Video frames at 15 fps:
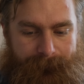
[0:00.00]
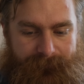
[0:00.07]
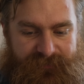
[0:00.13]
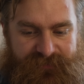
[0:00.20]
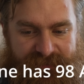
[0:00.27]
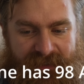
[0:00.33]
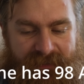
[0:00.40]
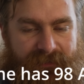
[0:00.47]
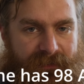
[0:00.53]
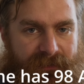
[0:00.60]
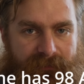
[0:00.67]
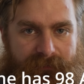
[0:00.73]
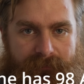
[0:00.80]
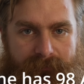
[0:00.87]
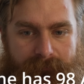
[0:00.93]
send
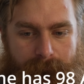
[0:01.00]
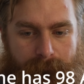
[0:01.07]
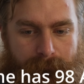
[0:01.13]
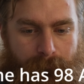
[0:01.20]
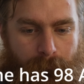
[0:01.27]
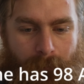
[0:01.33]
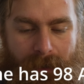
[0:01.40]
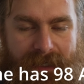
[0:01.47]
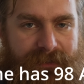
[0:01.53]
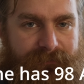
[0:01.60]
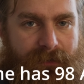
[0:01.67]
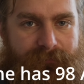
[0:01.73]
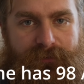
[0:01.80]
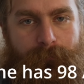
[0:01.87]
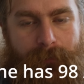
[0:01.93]
in wave
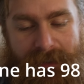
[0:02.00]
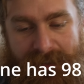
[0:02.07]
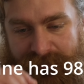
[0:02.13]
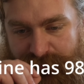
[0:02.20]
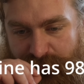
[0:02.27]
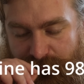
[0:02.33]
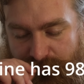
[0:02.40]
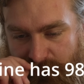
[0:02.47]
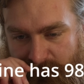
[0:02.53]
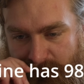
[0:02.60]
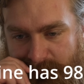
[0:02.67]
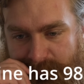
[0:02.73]
after wave of